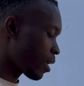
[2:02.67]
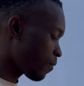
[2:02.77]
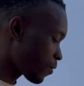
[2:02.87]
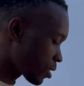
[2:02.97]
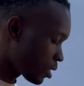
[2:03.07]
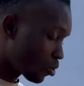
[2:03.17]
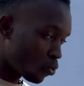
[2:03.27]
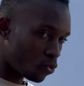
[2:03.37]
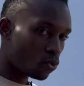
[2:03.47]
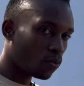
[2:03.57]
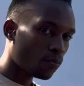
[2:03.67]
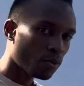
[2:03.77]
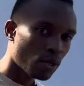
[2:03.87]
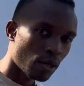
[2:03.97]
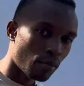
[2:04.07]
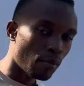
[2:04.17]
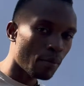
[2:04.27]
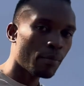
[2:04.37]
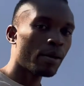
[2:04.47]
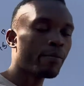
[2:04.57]
fixed cost
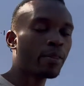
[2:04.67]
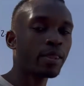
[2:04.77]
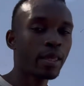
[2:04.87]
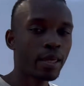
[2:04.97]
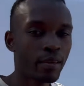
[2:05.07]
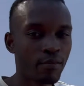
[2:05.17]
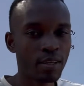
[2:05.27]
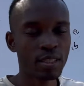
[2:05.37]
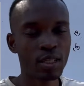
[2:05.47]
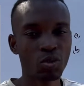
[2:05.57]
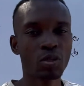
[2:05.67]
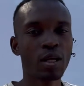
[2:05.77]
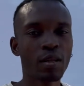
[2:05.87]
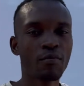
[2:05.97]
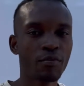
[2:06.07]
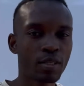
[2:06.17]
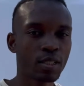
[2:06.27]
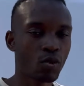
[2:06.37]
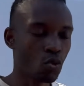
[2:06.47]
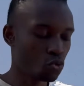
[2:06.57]
Remember, they give us the total
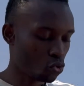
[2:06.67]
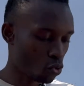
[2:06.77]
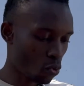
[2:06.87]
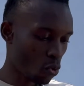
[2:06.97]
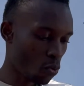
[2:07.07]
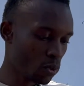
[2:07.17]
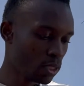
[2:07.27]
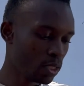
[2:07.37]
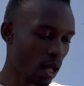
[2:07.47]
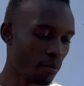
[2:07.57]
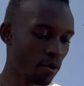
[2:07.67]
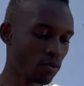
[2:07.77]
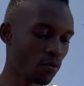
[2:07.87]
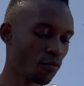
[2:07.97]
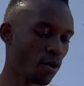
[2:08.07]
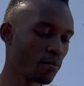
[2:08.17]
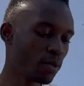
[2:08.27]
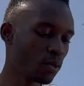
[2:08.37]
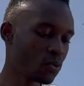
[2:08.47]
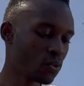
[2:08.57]
fixed cost, which is amount of
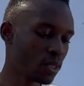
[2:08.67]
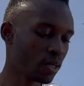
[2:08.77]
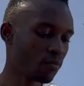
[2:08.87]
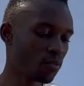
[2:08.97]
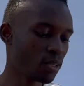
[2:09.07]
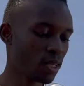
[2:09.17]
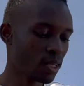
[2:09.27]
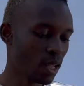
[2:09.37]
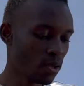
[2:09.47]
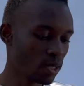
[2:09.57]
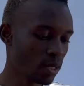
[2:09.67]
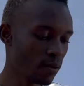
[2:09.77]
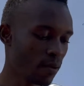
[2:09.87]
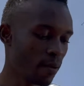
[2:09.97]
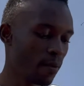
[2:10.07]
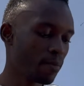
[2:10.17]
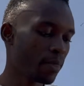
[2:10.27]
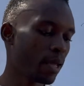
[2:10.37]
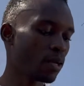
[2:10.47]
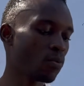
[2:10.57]
1,248,000
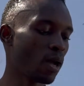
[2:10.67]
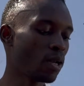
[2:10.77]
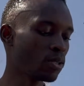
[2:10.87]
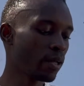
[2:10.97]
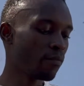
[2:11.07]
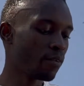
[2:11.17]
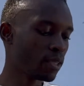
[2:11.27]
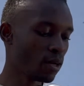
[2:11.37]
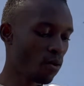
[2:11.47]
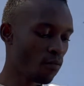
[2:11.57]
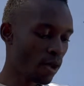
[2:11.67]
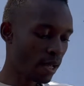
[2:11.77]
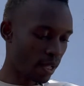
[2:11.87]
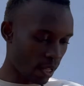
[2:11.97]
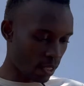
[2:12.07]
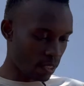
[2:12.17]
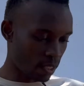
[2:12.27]
and we also have factory overheads.